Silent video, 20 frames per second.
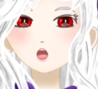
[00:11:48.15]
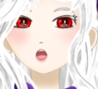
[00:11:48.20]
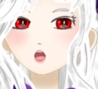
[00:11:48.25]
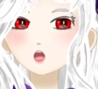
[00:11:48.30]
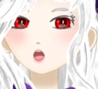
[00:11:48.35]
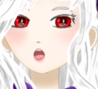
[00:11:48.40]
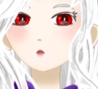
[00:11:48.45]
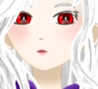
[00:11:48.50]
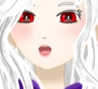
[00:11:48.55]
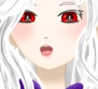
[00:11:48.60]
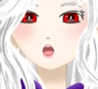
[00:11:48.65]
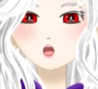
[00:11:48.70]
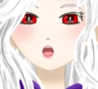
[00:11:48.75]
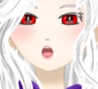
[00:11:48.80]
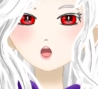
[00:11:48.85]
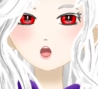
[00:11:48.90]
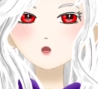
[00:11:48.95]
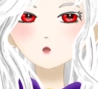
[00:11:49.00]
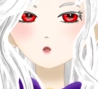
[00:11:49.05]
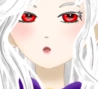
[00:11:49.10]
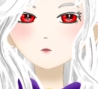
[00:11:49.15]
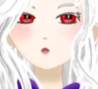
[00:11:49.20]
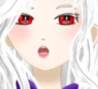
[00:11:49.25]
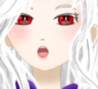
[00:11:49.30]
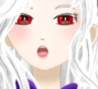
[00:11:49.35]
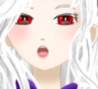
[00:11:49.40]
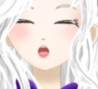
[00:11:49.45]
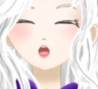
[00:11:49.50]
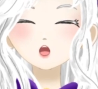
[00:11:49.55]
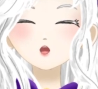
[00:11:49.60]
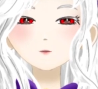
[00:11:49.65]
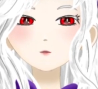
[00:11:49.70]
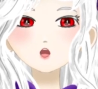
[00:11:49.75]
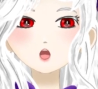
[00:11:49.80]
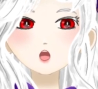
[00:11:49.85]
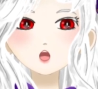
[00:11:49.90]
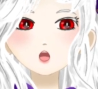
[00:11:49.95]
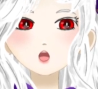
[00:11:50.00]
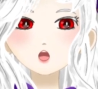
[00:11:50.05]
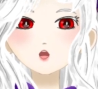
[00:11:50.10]
And we have to come up with a good name for
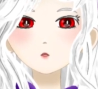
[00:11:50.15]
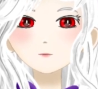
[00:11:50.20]
her.